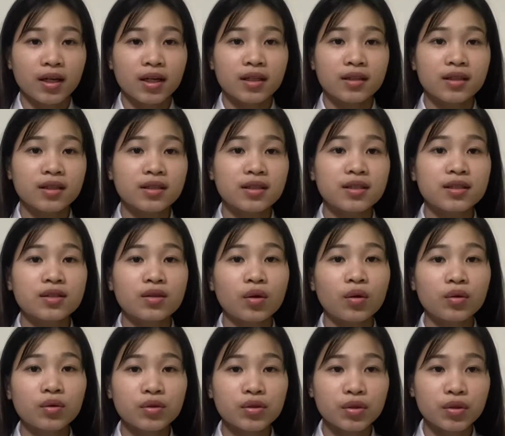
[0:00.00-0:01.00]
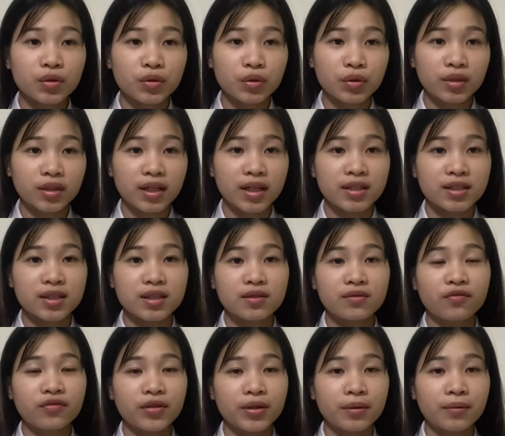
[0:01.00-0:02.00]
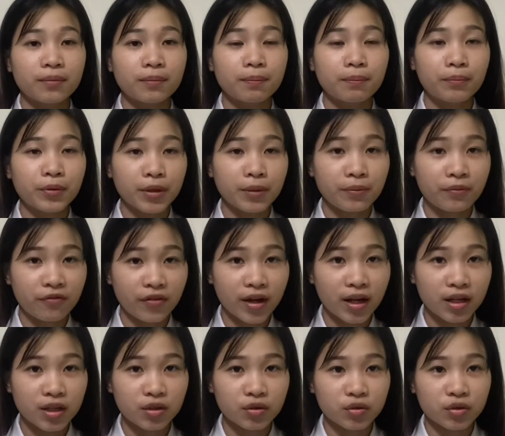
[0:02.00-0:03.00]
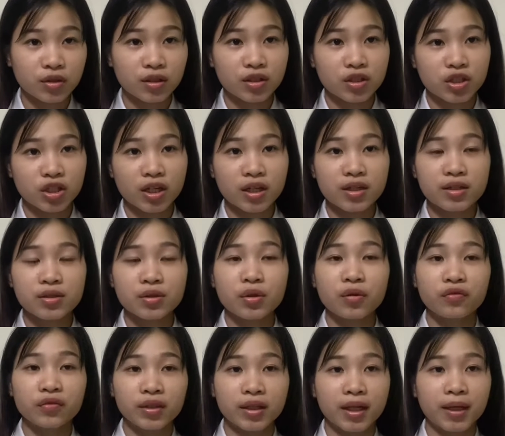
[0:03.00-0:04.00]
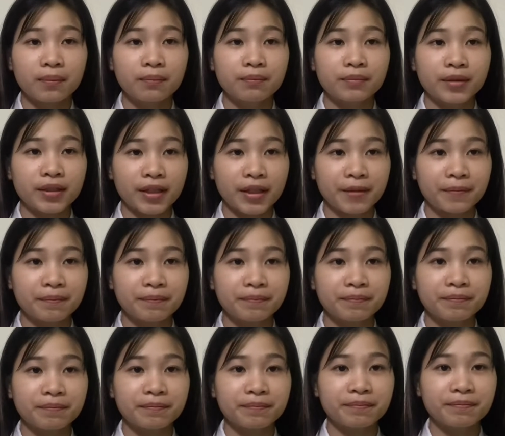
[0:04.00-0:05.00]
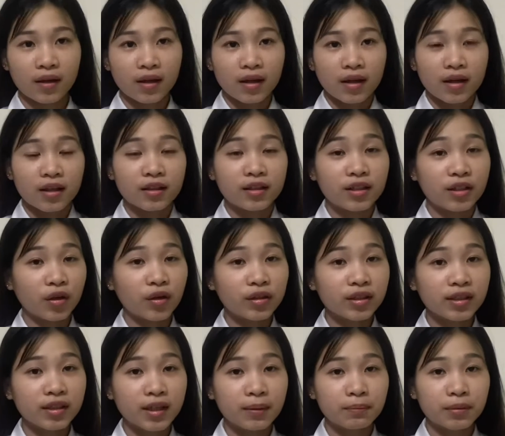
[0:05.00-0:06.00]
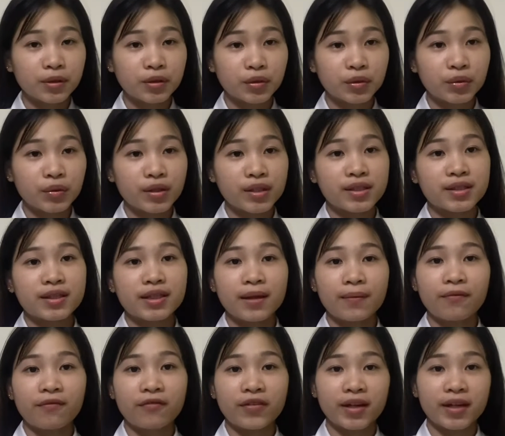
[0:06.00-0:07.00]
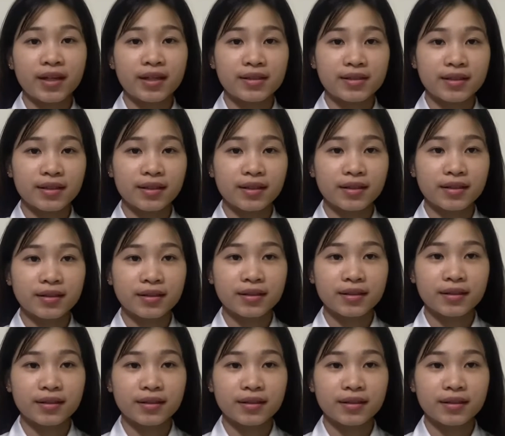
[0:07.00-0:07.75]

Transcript: This is also good as it bring value to the shares of the company. The order number 2 is debt financings.